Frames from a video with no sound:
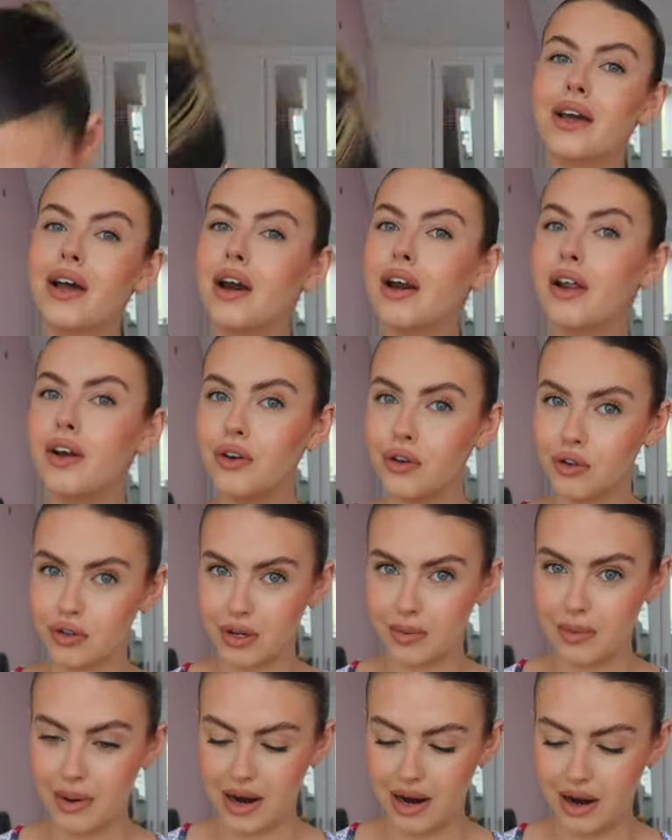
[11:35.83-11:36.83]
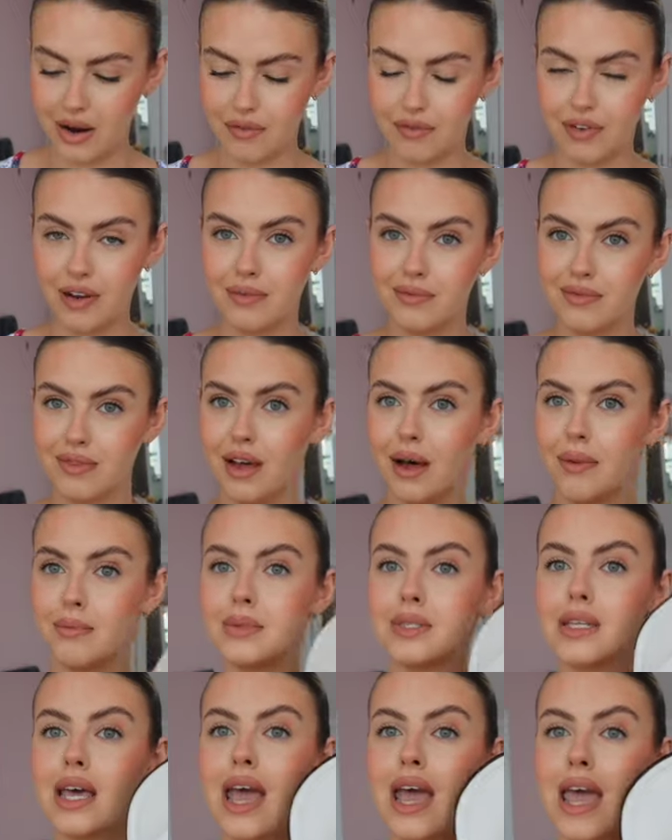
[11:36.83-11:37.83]
I got another pair of
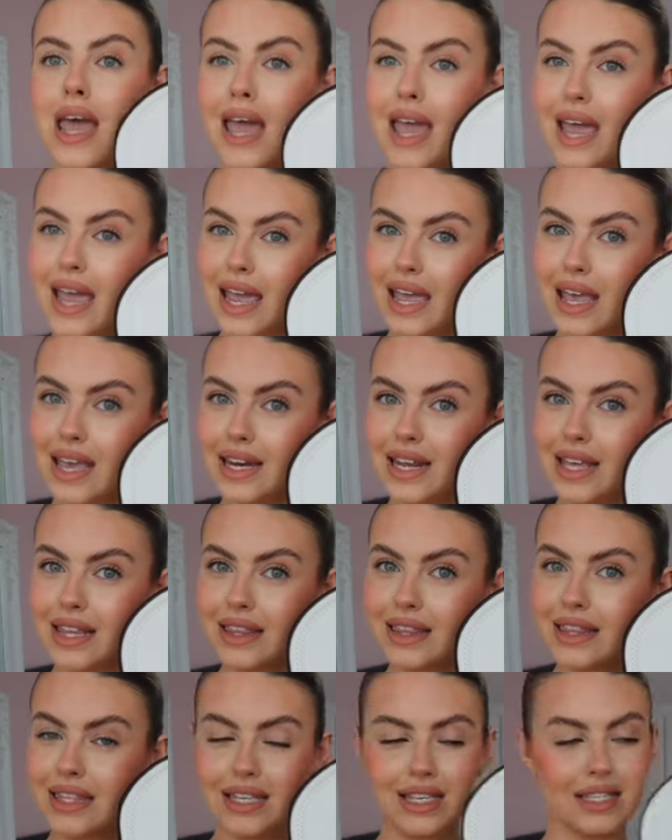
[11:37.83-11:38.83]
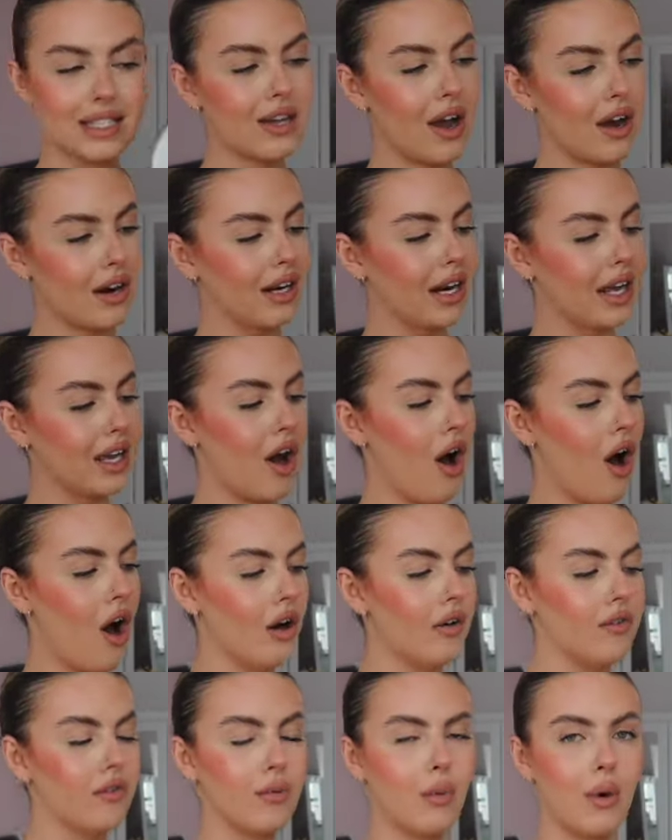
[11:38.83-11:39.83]
flip-flops in this kind of like
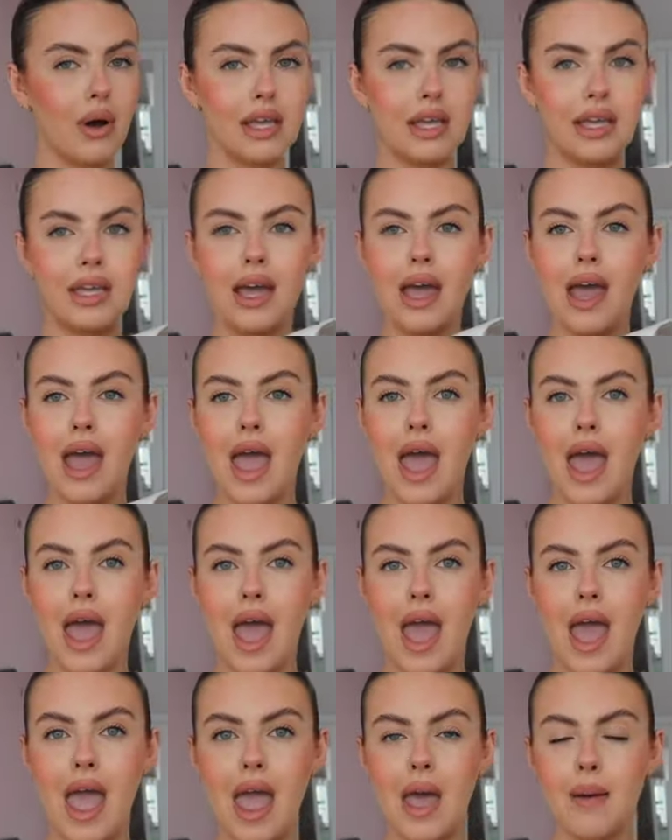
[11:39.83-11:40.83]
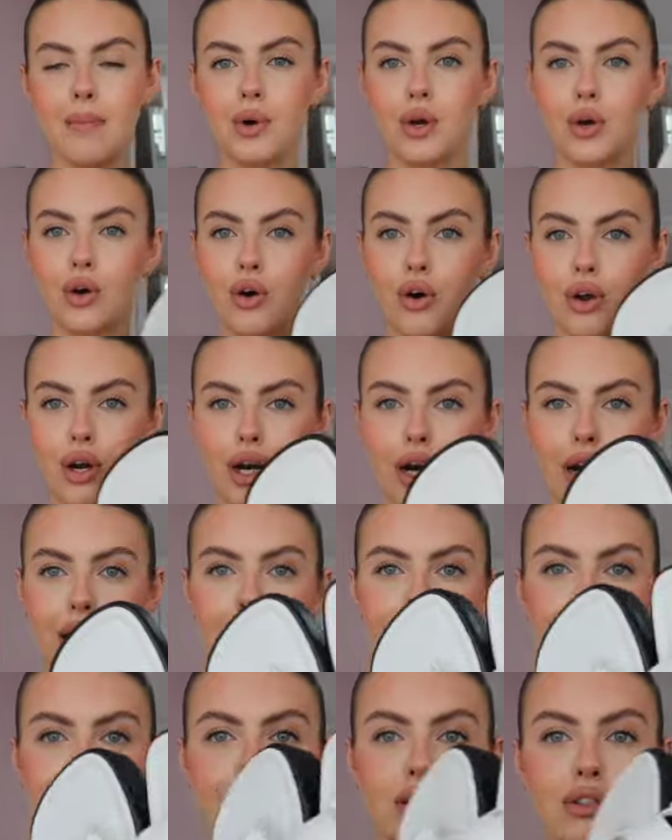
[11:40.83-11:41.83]
off-white color,
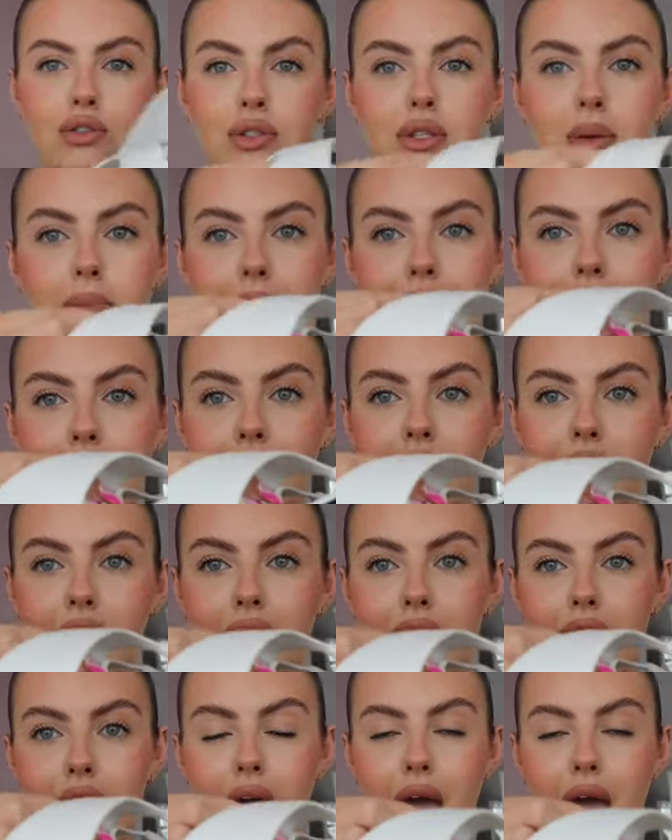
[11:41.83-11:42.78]
and then just the black